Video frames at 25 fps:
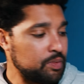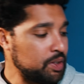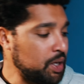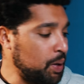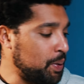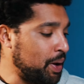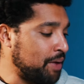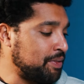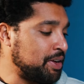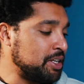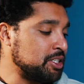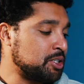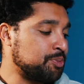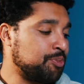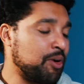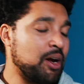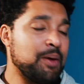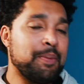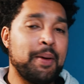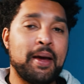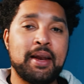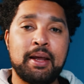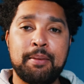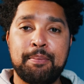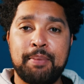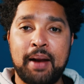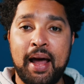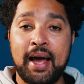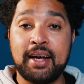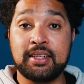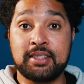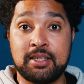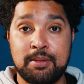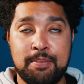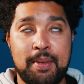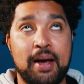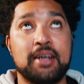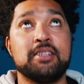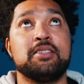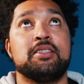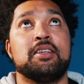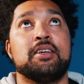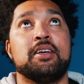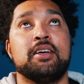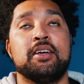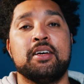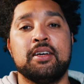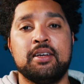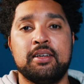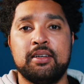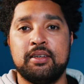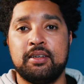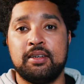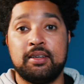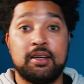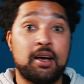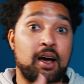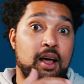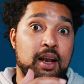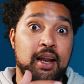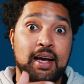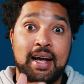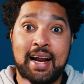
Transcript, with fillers: We're having it spray painted black to match the color,